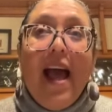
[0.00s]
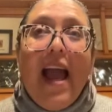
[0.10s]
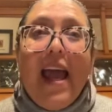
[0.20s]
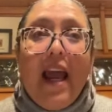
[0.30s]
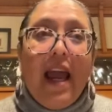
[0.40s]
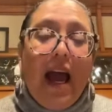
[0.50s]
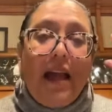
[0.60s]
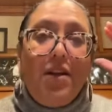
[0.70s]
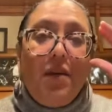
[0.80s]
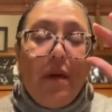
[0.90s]
And I
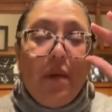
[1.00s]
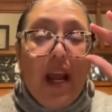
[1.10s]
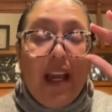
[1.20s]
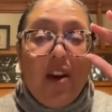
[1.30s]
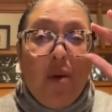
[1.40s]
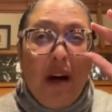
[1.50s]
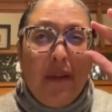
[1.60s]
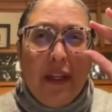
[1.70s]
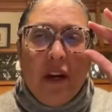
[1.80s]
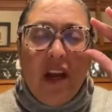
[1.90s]
know that when I go out
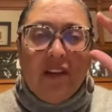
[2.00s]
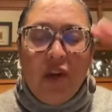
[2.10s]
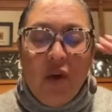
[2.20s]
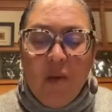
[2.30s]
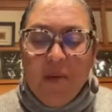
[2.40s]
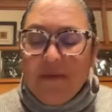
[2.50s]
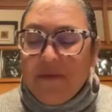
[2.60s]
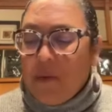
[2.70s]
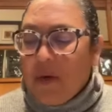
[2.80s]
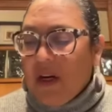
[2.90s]
there in October
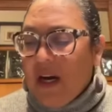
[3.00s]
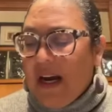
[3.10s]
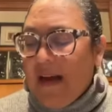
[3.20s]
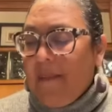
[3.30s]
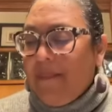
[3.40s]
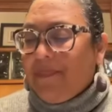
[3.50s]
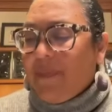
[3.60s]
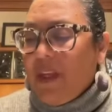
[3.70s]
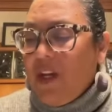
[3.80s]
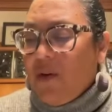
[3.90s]
for
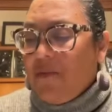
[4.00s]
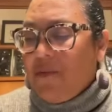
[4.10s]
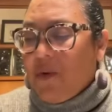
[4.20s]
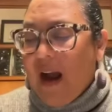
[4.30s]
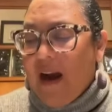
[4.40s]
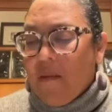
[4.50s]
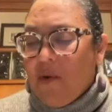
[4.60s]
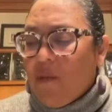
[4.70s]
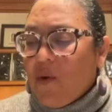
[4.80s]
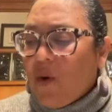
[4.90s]
our
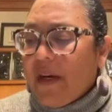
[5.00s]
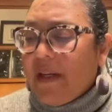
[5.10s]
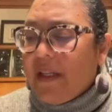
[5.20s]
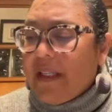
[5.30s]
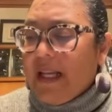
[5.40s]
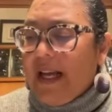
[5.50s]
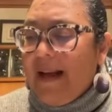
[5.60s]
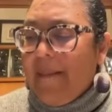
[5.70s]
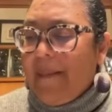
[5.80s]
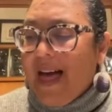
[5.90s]
memorial,
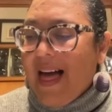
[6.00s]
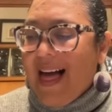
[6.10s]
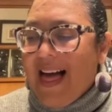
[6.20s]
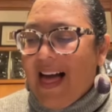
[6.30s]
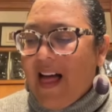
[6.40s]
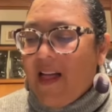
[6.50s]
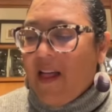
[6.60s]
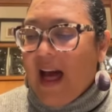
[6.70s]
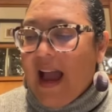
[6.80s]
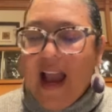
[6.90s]

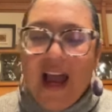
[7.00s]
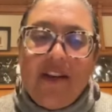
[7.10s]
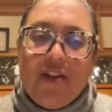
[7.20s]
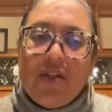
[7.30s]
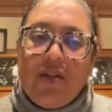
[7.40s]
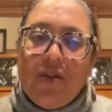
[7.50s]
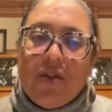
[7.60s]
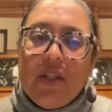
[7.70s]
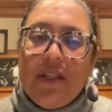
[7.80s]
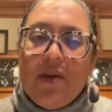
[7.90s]
I just
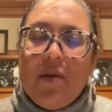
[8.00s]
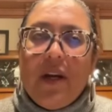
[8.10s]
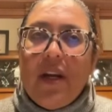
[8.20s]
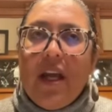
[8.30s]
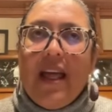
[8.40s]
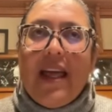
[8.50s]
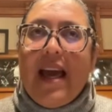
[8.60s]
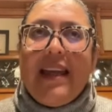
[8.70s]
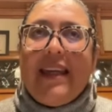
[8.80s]
usually don't, I